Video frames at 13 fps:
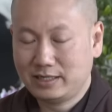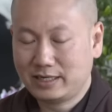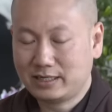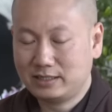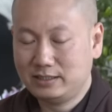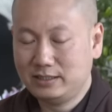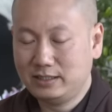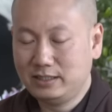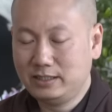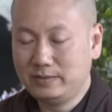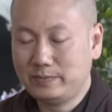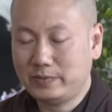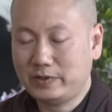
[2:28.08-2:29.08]
Take a
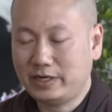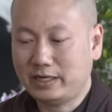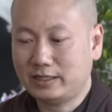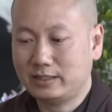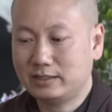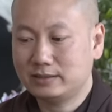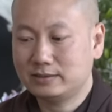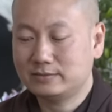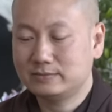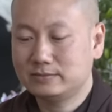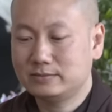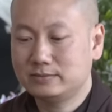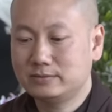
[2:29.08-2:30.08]
deep breath.
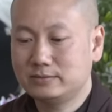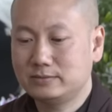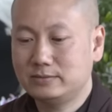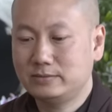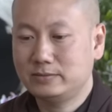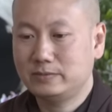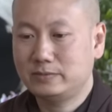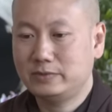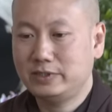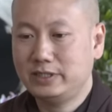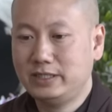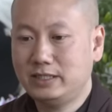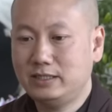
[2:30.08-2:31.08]

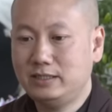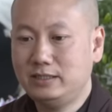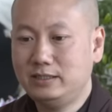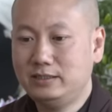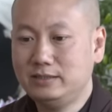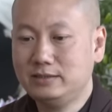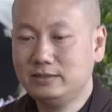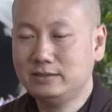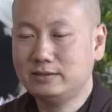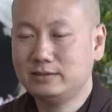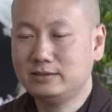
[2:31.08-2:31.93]
Breathing in.